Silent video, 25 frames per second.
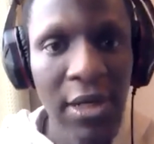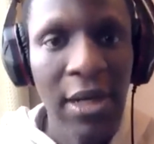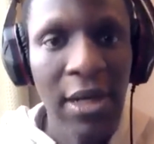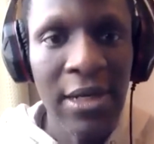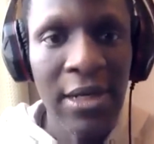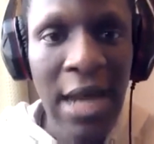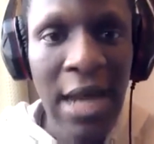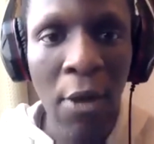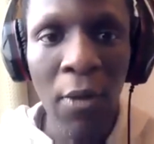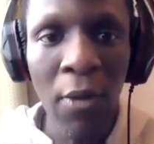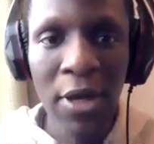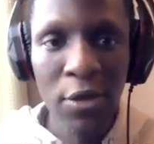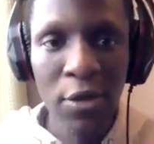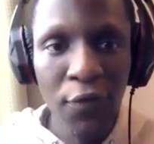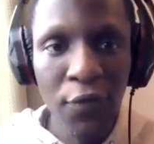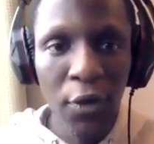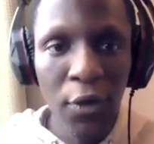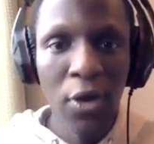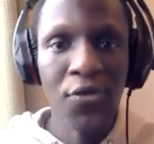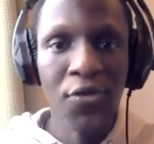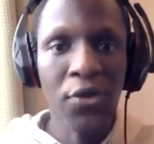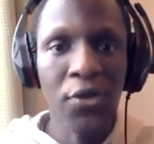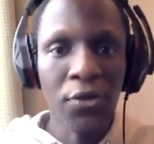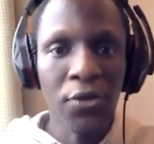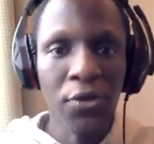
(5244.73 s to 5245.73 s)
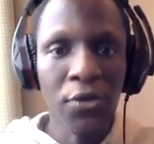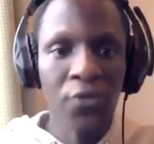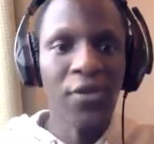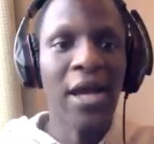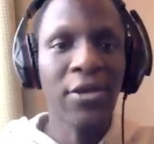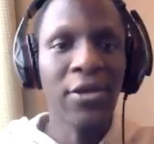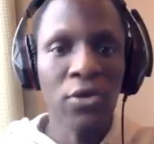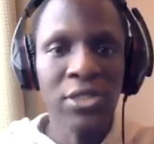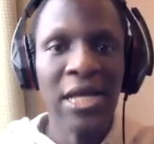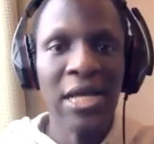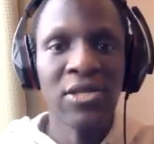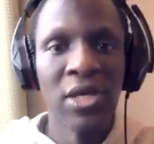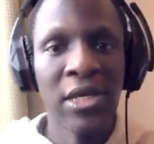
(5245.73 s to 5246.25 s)
Now, when you follow us on those
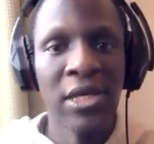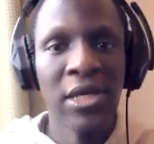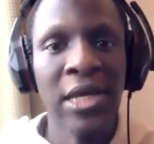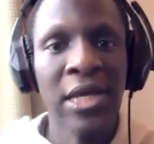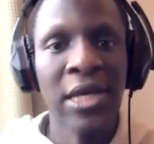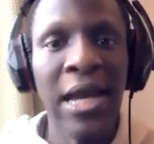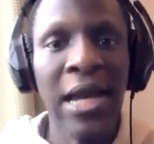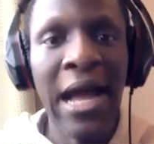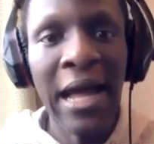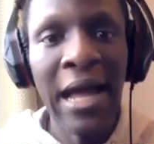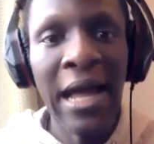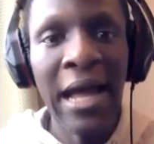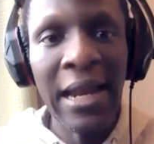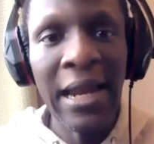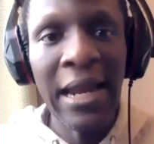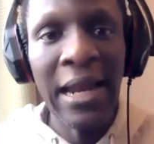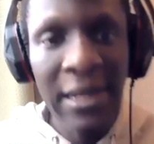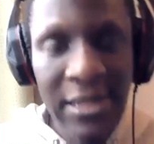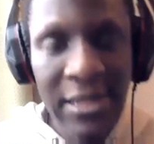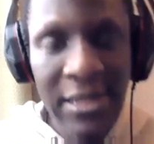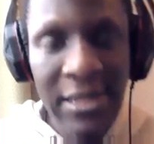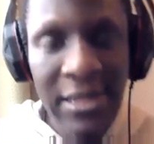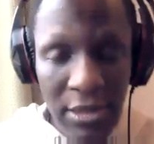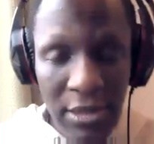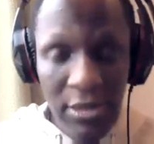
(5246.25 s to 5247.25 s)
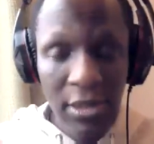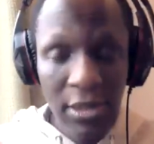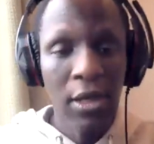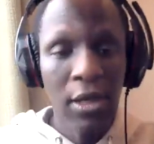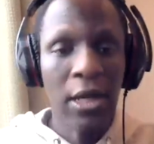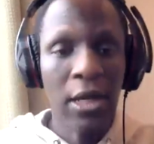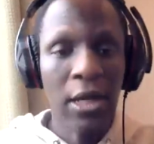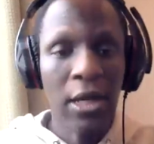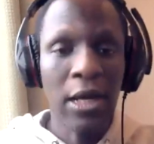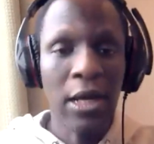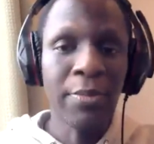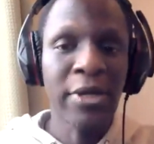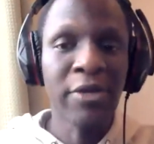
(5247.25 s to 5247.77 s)
handles, that's where you get our latest
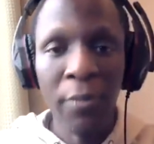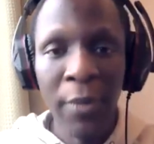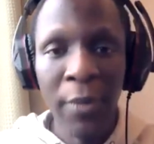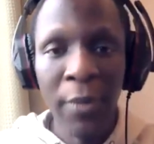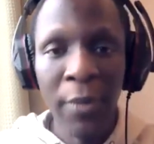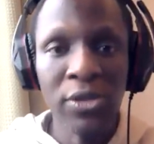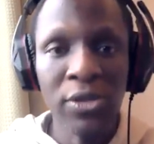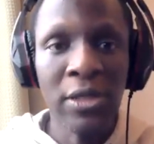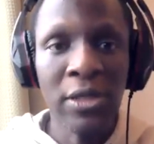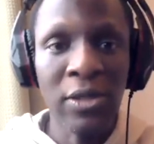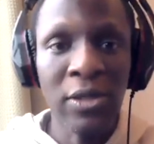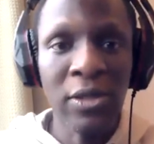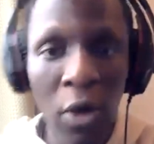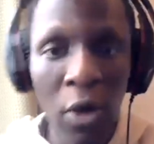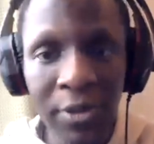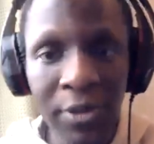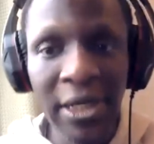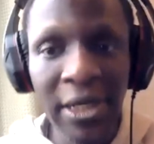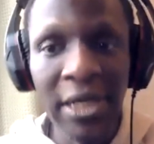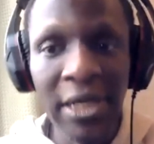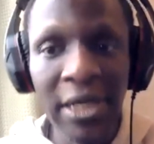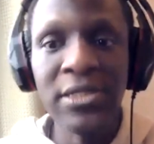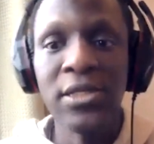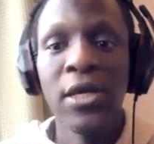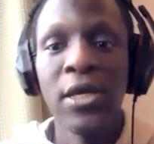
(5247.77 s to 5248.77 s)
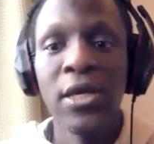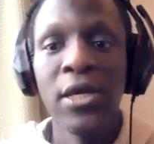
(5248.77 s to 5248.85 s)
information on updates.